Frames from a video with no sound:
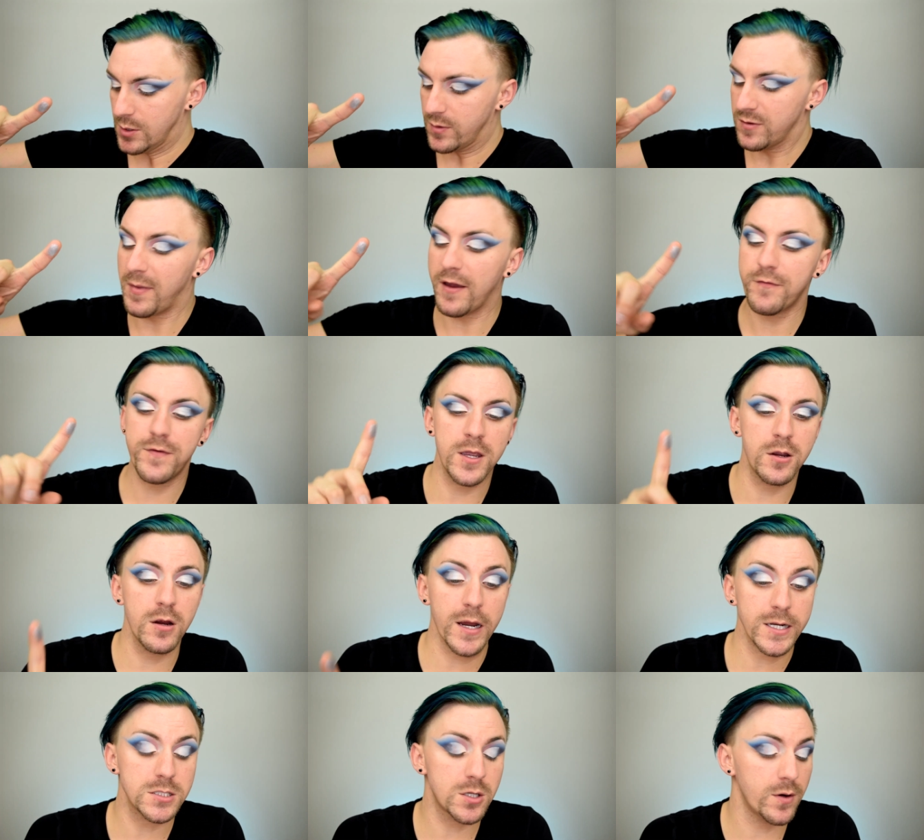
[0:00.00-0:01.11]
with my finger
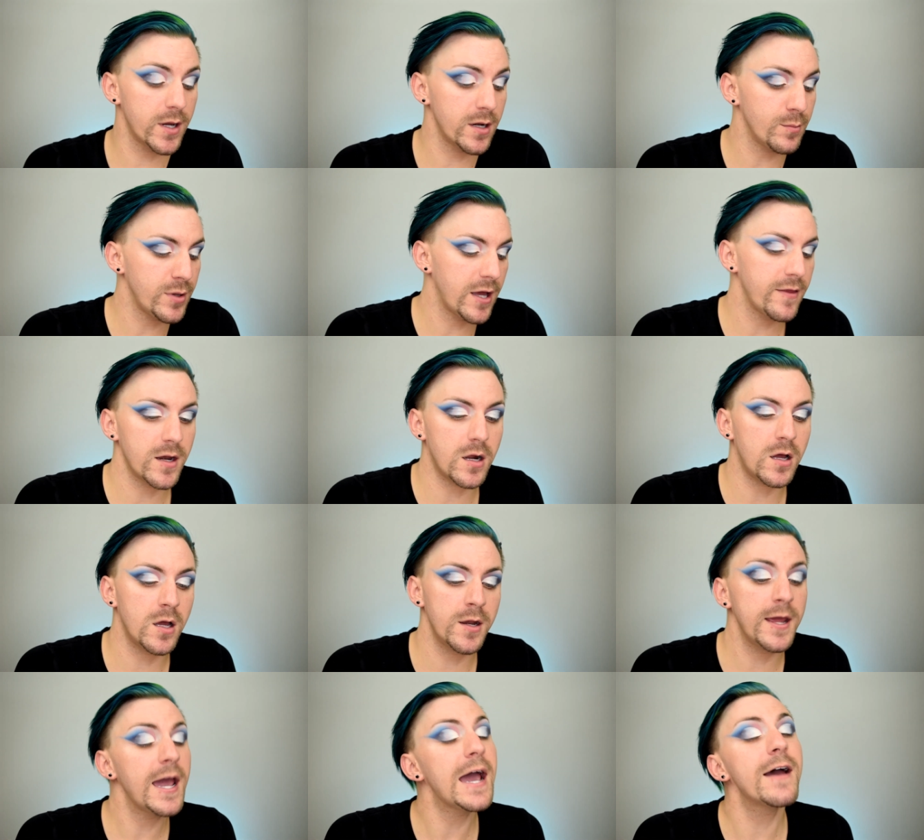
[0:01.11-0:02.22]
and just go ahead and apply that
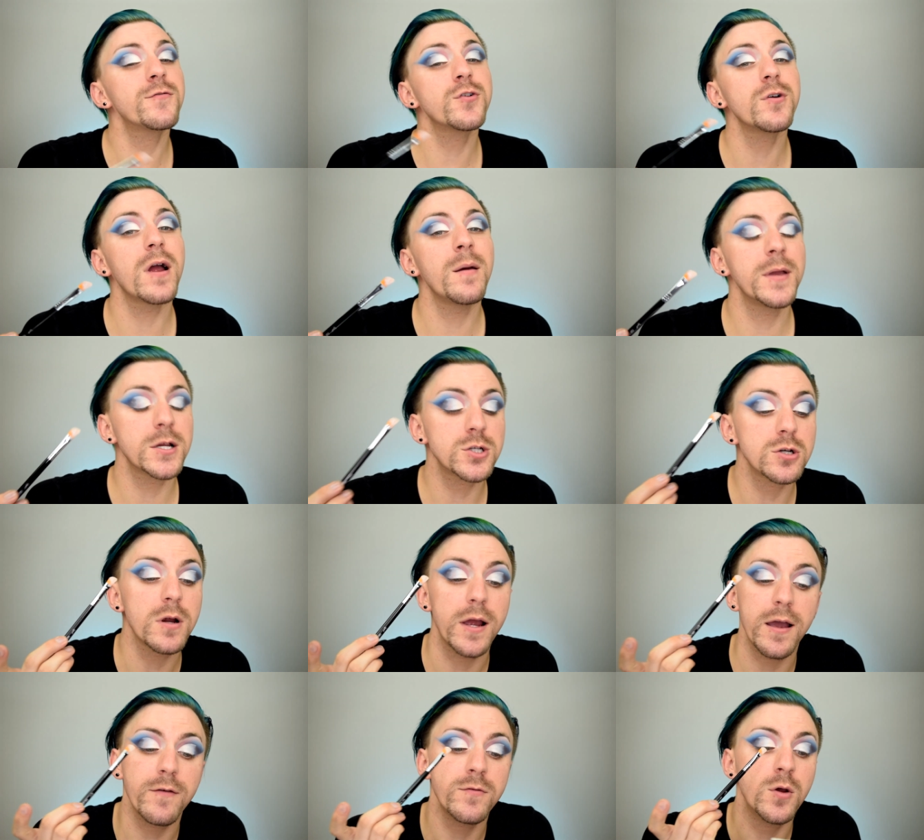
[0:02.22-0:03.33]
on after I make sure
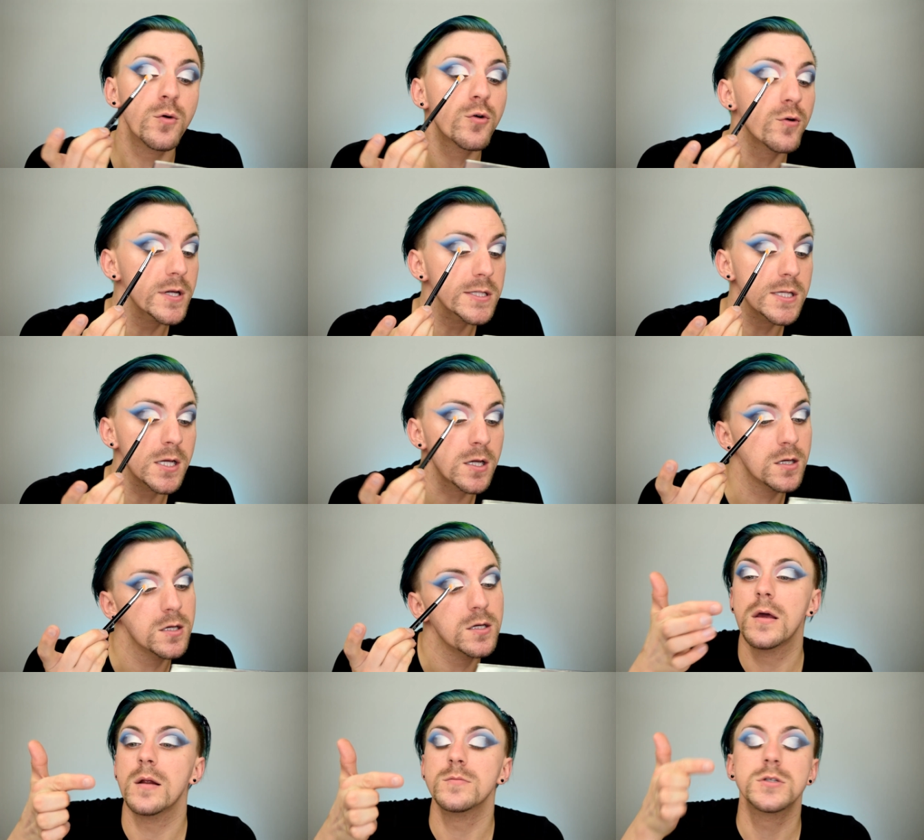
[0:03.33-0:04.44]
I have no creasing.
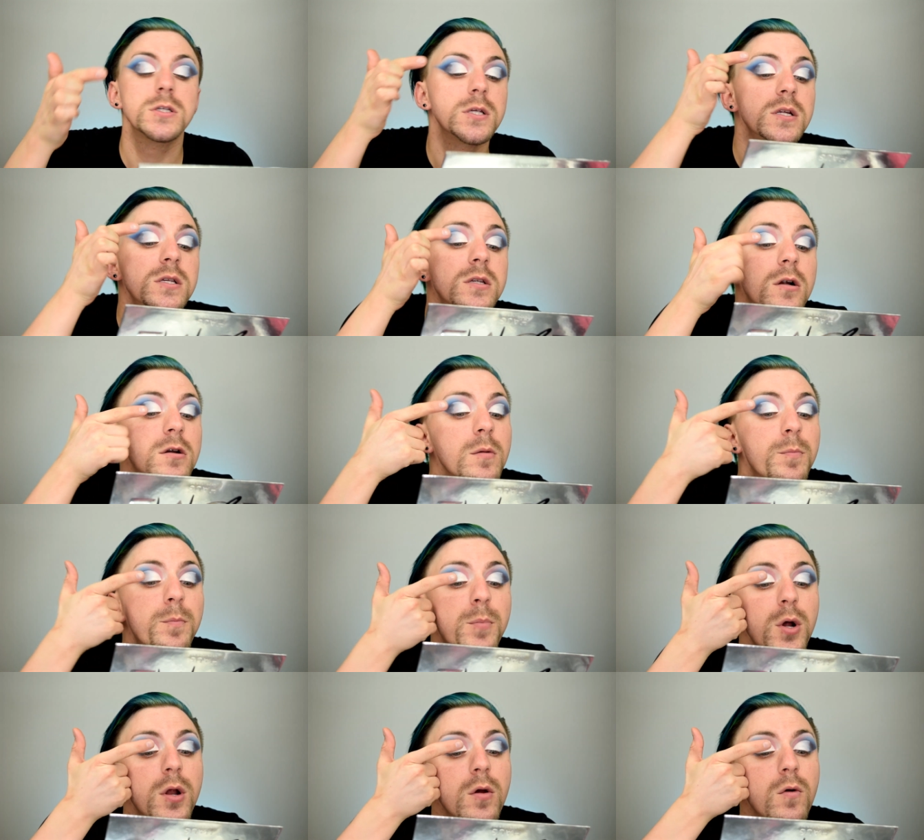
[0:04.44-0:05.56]
I'm just gonna start to
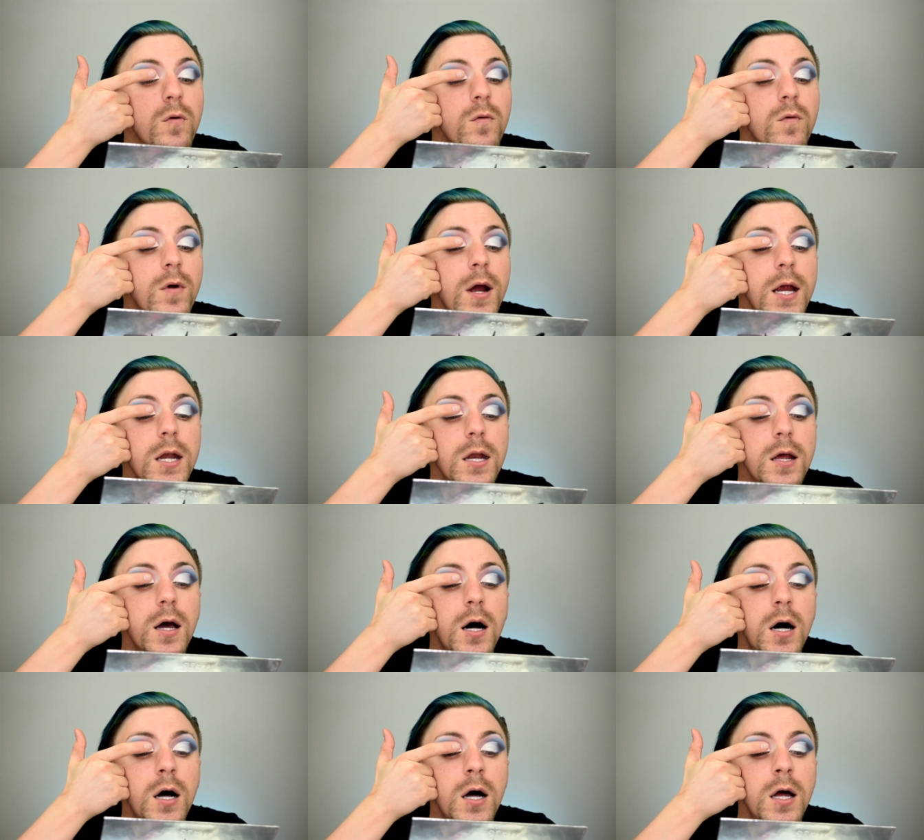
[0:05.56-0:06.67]
put it right
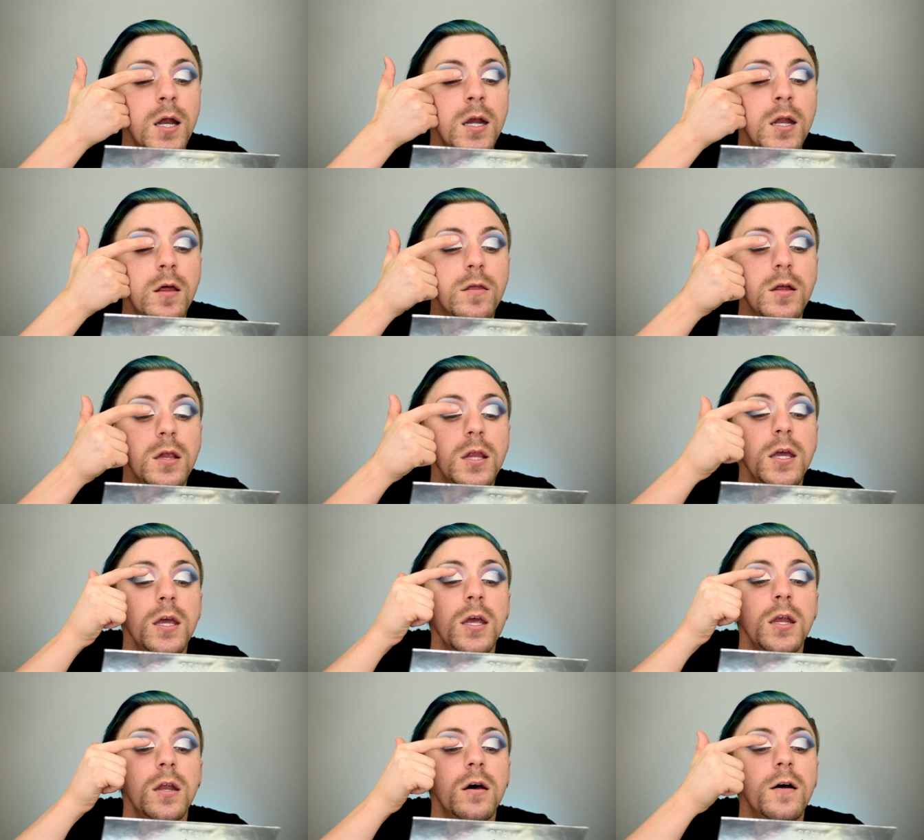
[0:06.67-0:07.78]
on the
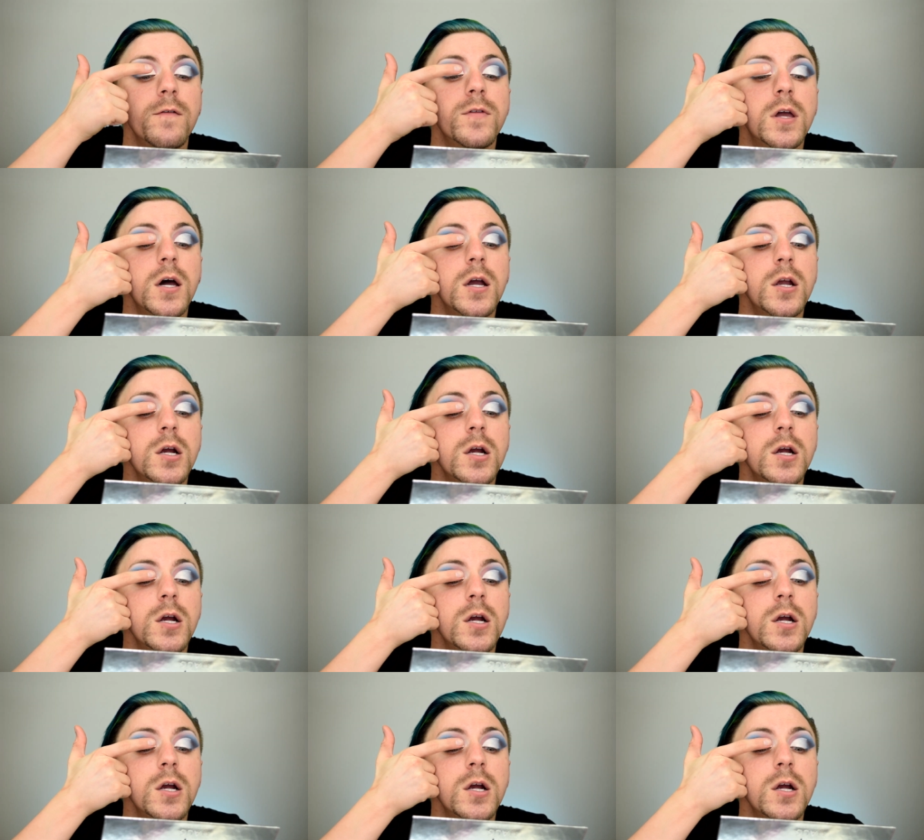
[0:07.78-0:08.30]
lid of the cut